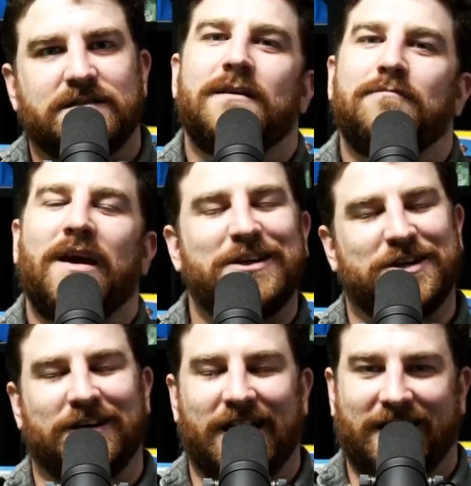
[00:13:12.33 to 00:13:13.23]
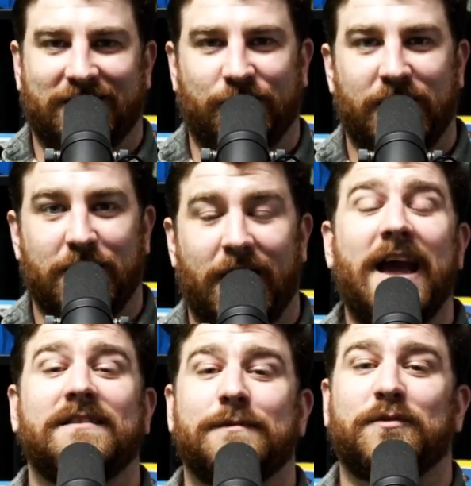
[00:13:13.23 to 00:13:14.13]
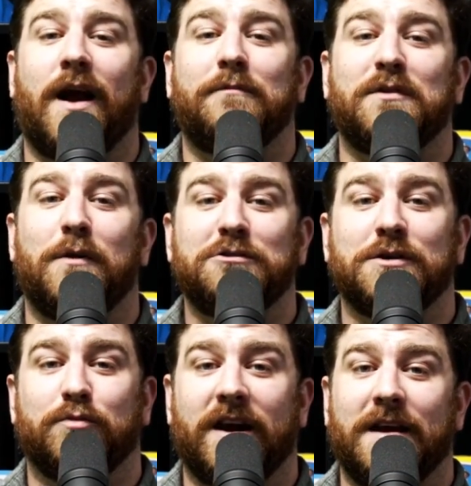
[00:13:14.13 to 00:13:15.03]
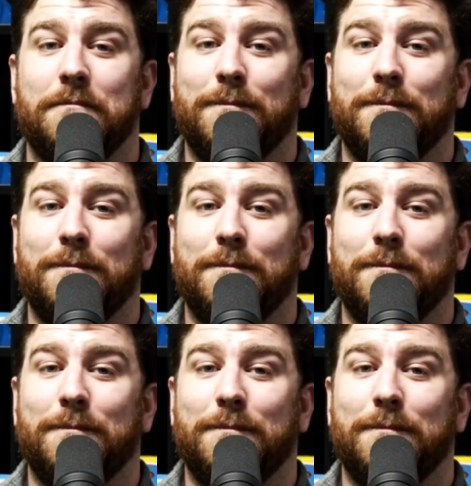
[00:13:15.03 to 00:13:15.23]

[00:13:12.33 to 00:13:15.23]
Make sure to like this video and subscribe to Mojobreak